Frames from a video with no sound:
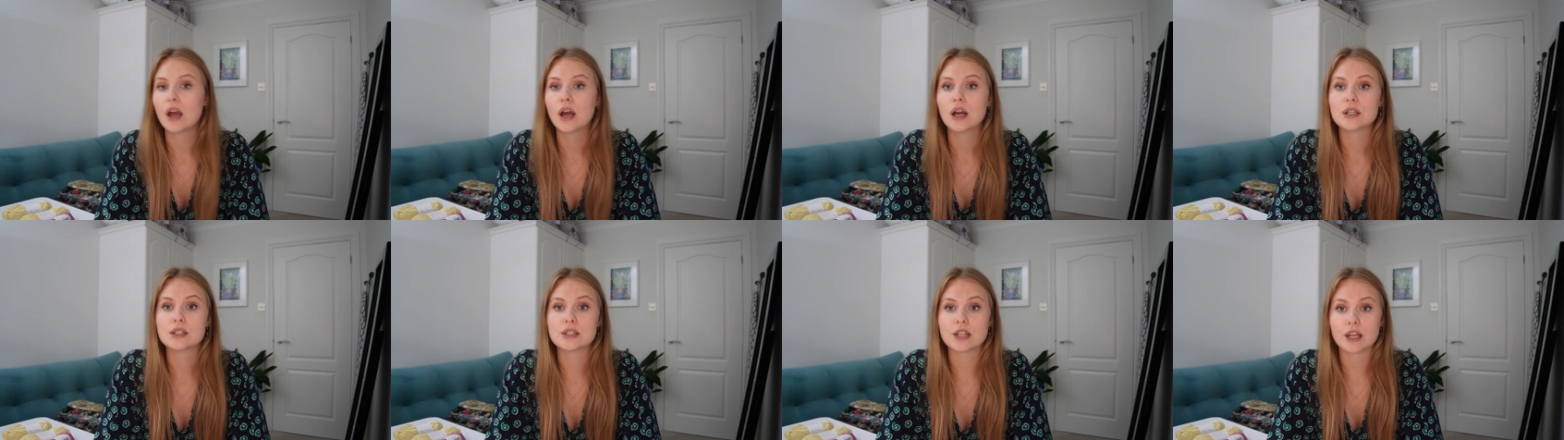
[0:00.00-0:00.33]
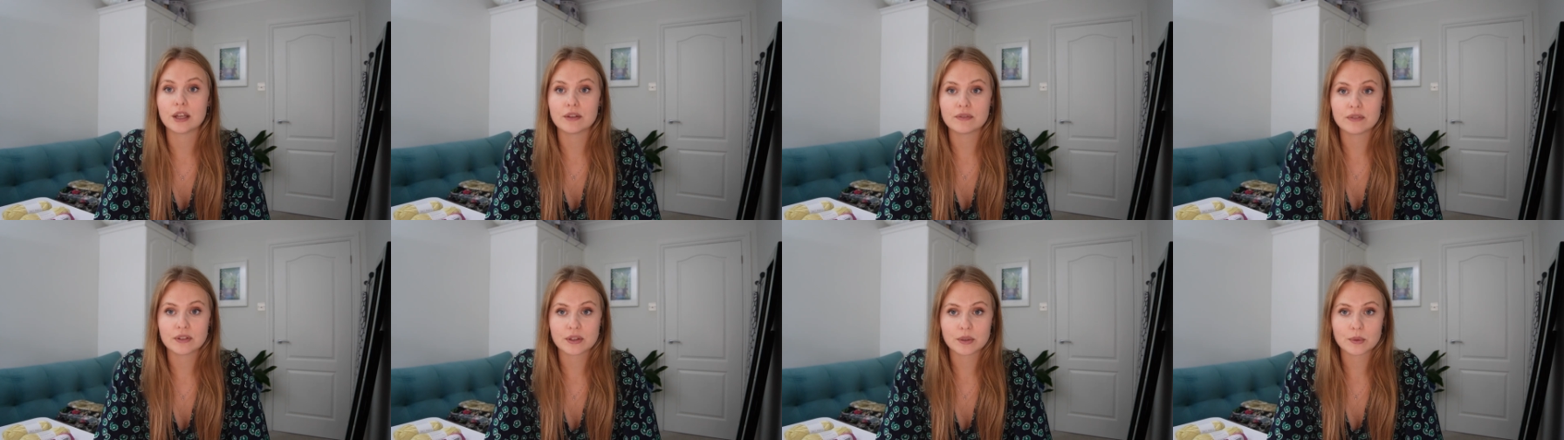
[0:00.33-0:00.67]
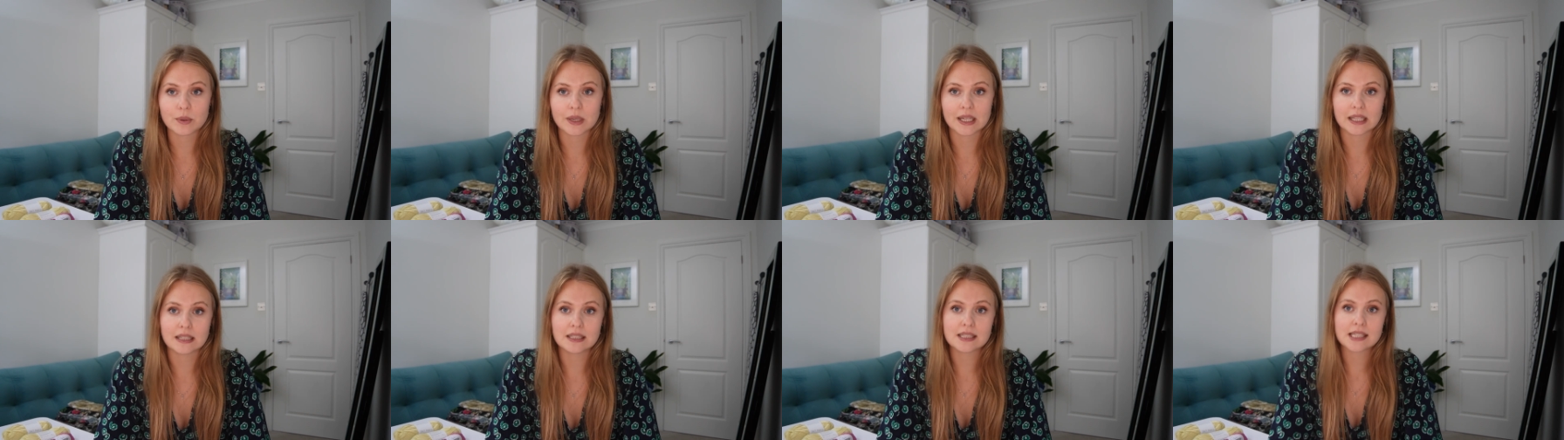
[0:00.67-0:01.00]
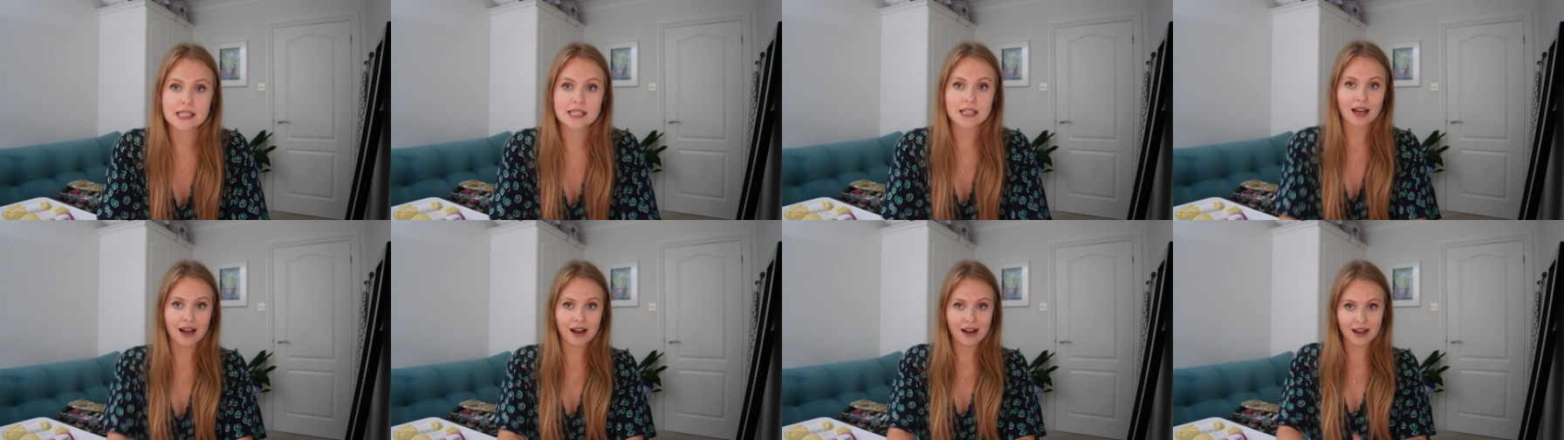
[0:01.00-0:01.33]
So for the
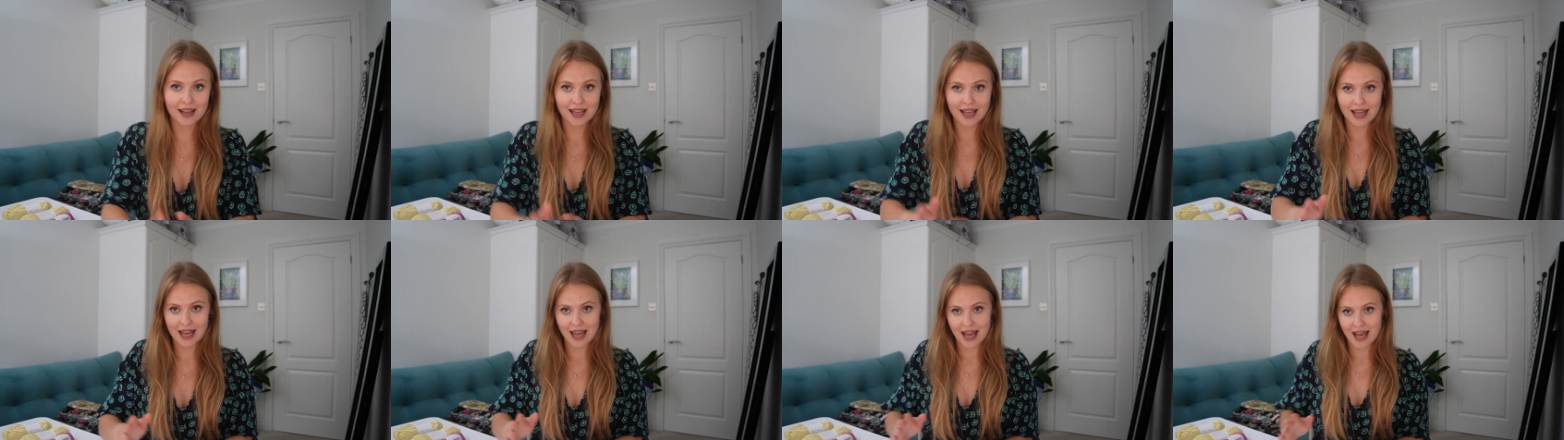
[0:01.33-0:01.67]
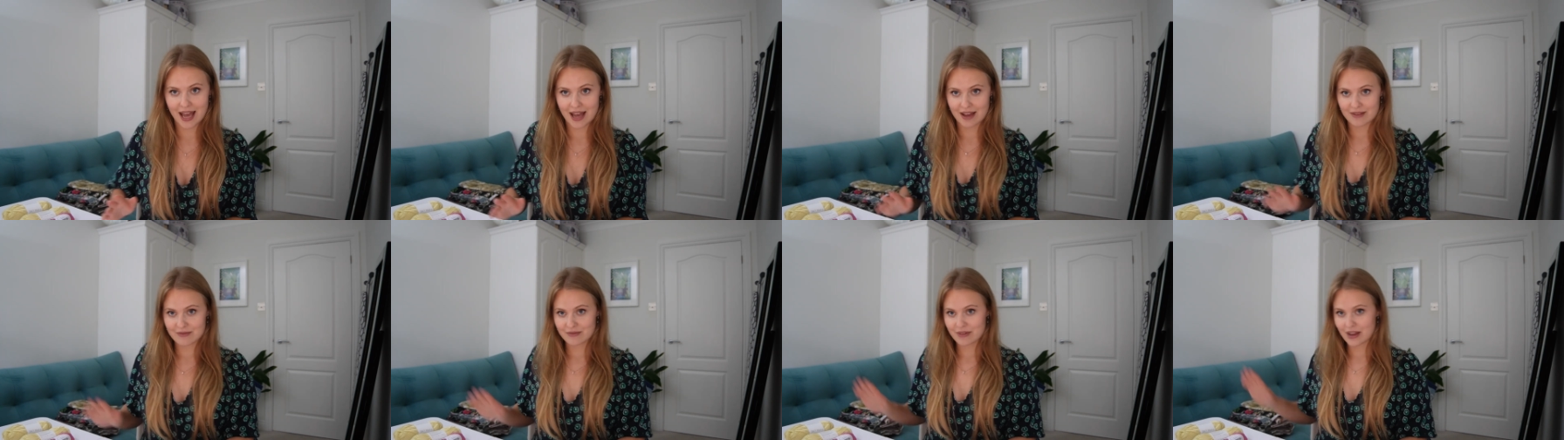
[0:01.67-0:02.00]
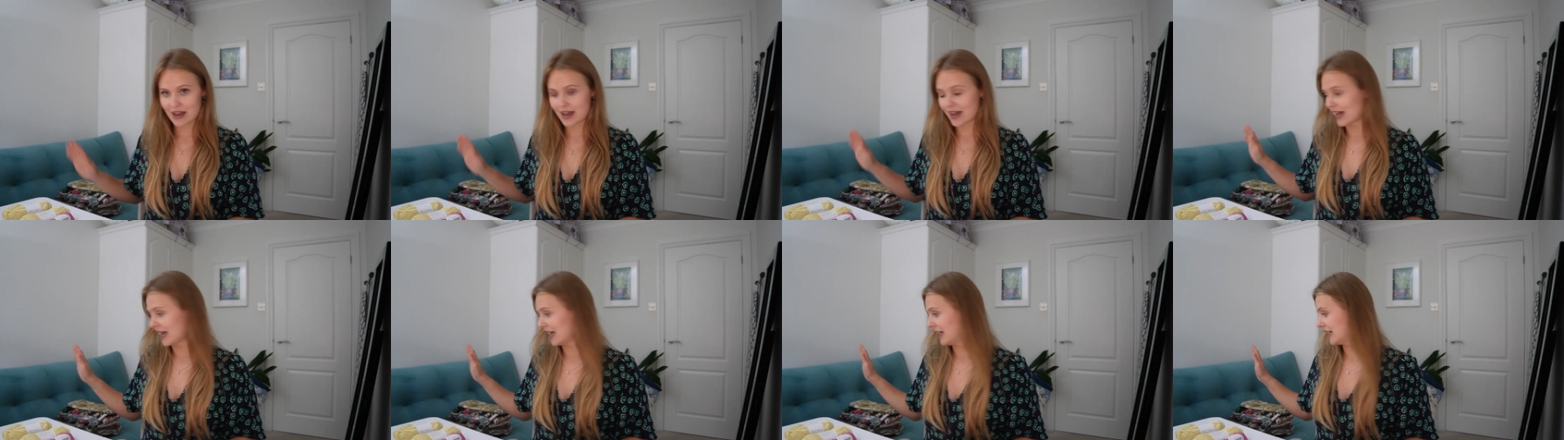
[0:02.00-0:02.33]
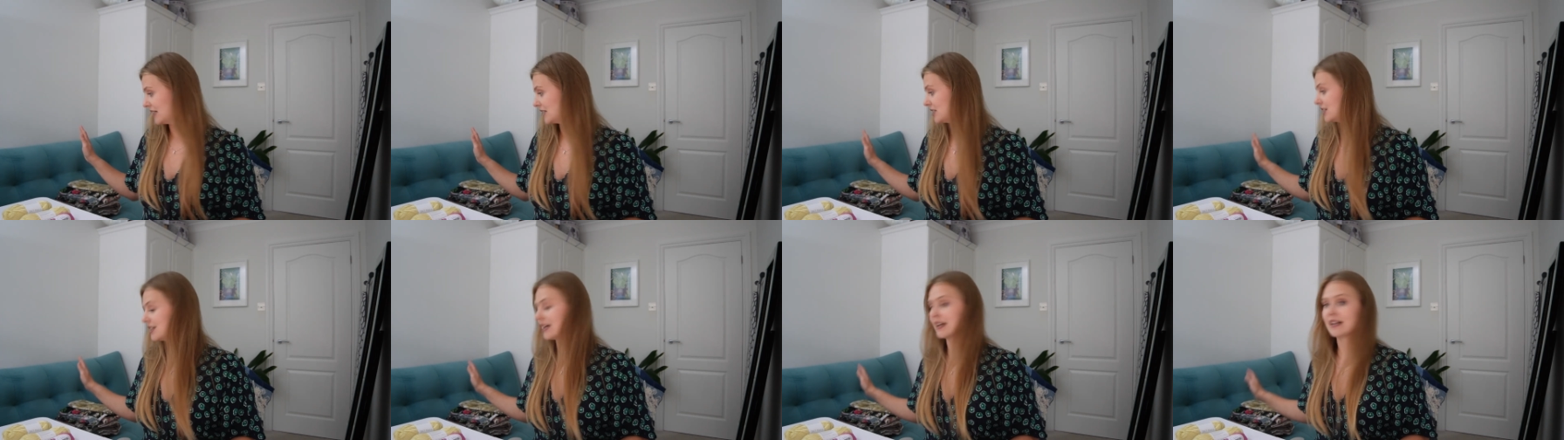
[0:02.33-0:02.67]
quilt I have
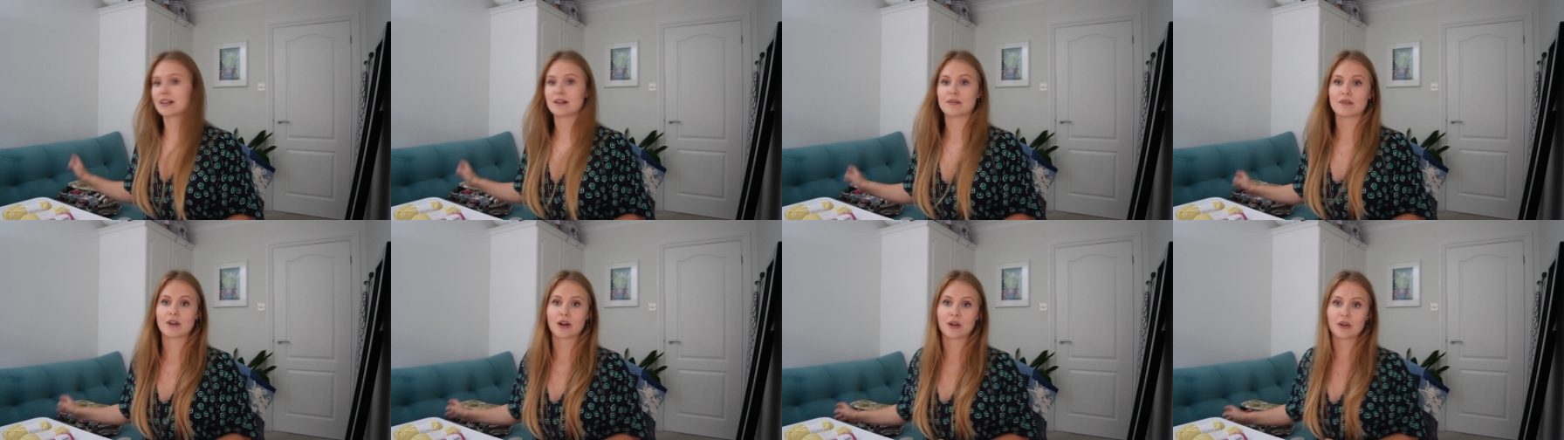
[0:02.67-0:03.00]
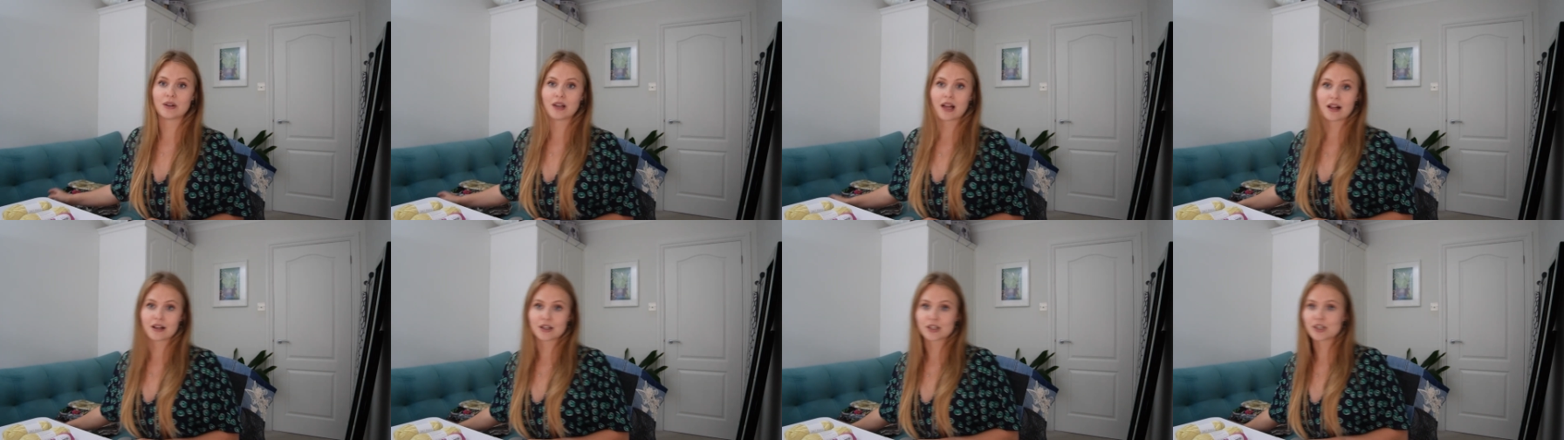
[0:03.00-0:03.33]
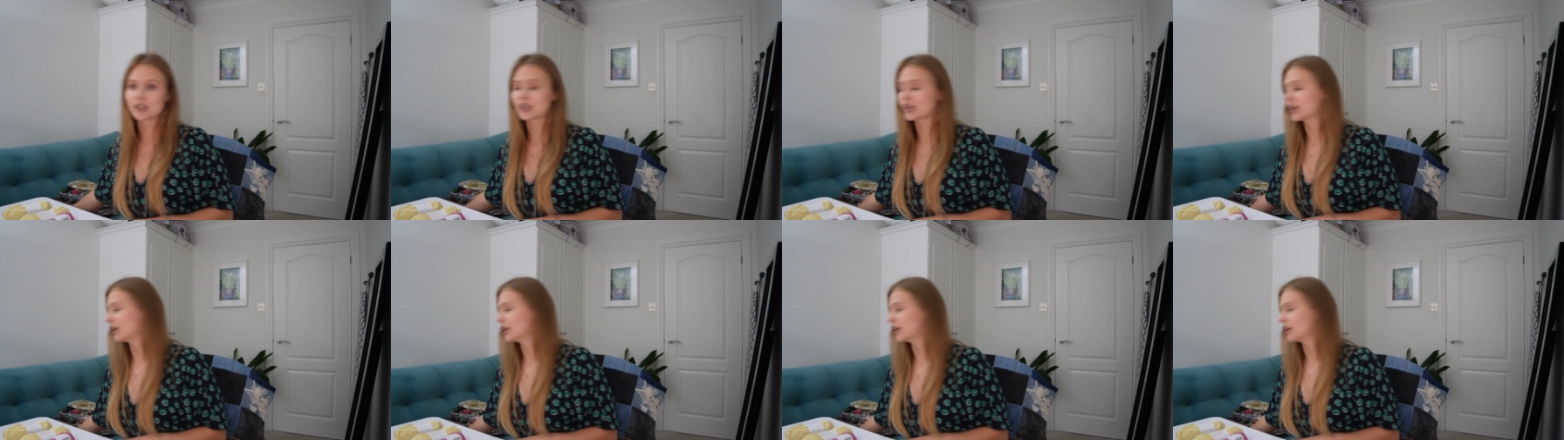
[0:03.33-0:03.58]
a jelly roll, I'll show